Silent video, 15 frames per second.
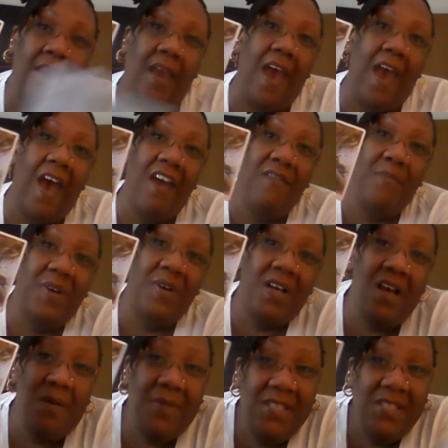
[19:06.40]
I've
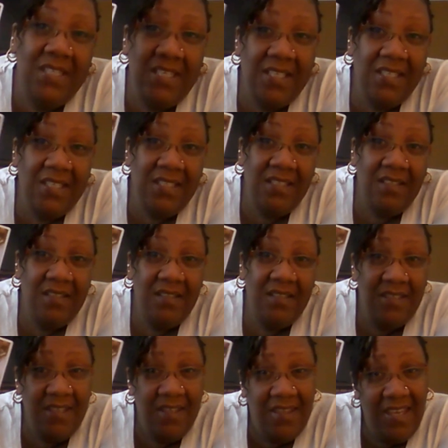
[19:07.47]
become addicted
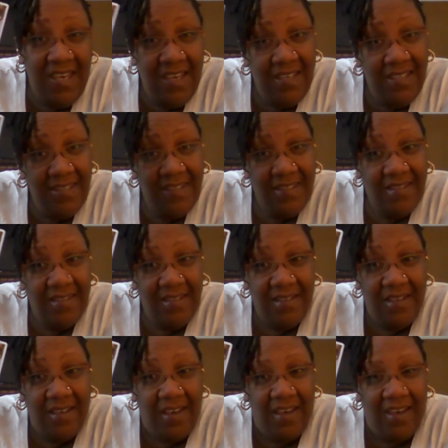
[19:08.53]
to this,
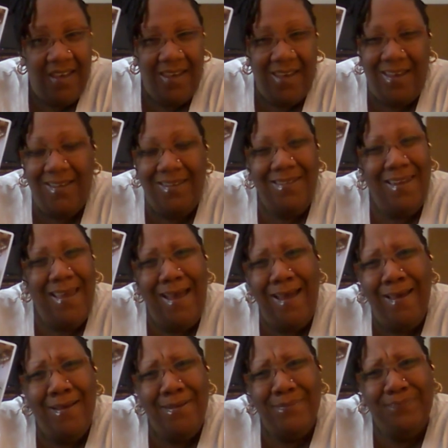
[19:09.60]
and
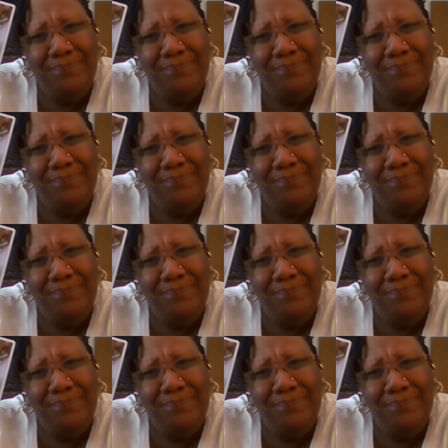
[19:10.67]
not